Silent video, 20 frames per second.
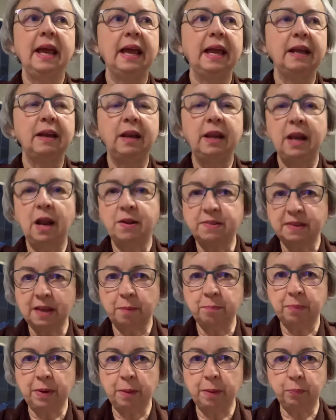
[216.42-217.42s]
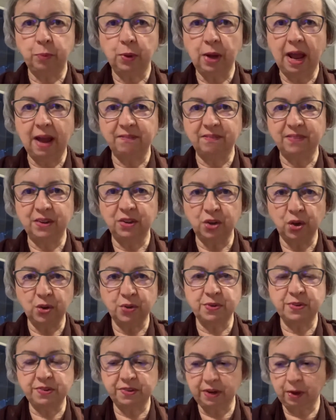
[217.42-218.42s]
You know, some people have the
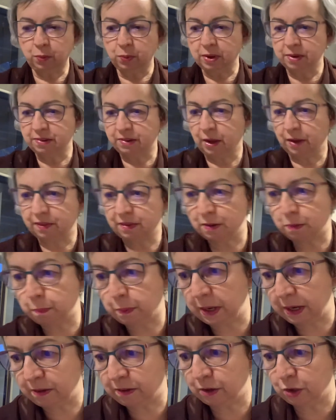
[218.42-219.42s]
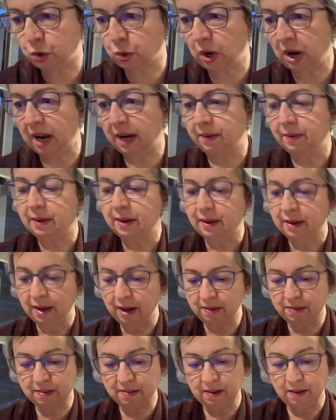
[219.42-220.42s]
non-stick ones, like this pizza tray.
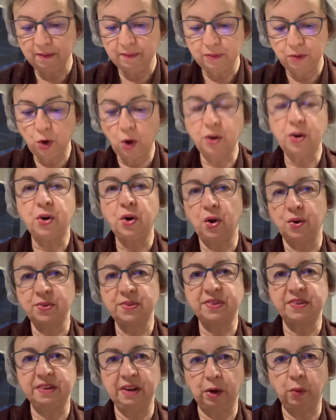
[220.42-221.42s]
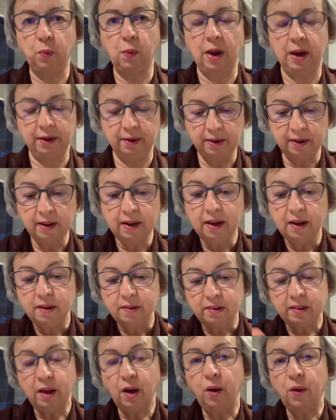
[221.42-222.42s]
It's not a non-stick one,
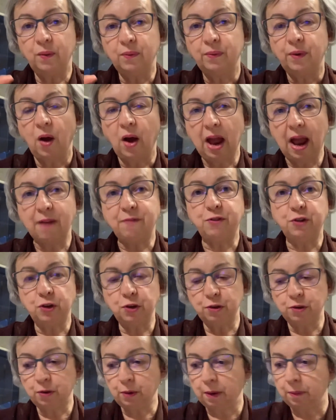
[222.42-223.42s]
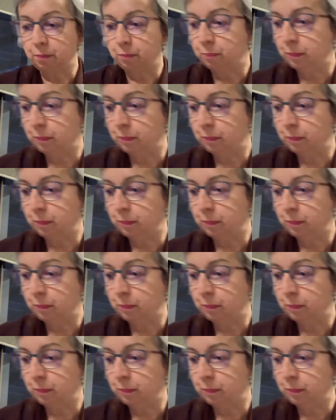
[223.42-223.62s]
so I have to use it.